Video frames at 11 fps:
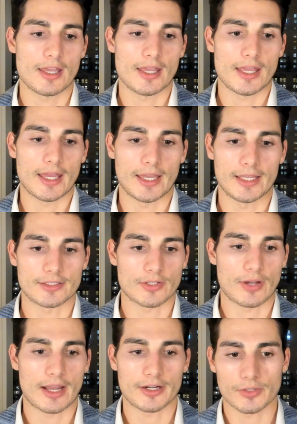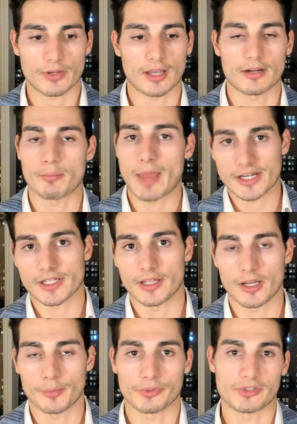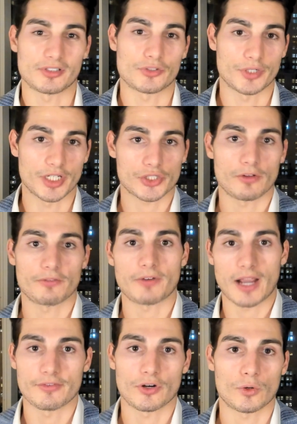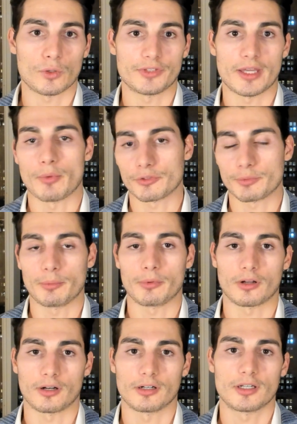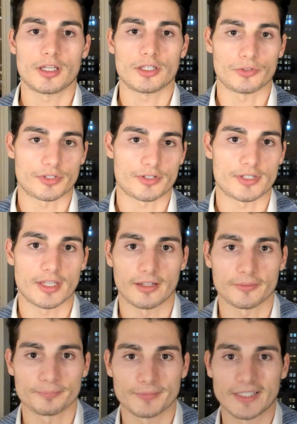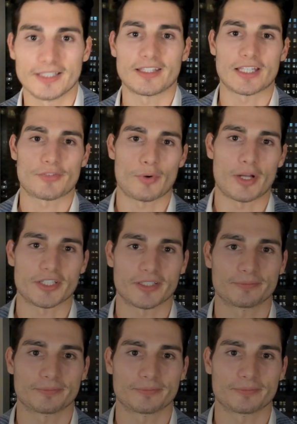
And so how do you kind of match that up with the traditional 5-year hold that most people are used to seeing? Thanks for watching.